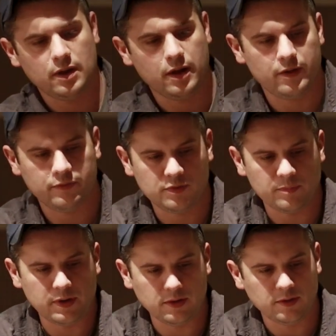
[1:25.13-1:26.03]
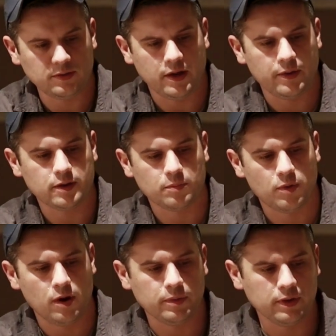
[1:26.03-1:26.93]
I have so many of these now, I could
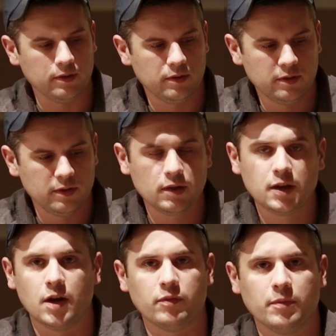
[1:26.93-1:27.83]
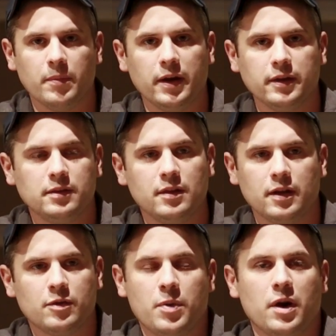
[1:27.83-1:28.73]
probably
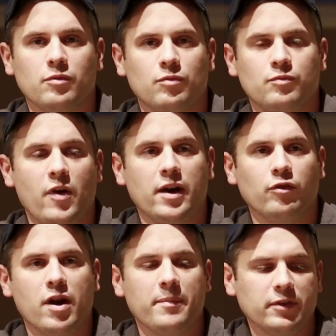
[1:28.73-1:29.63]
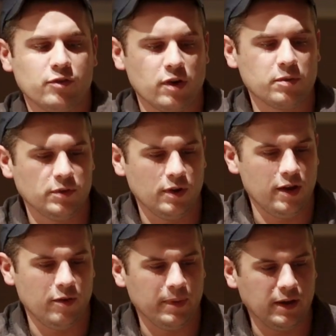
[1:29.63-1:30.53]
vinyl wrap my truck with
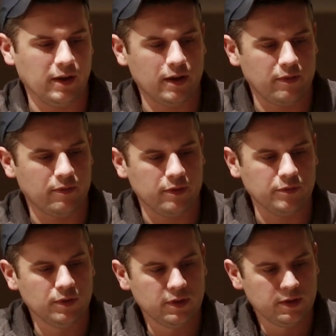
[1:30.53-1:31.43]
how many I have of those.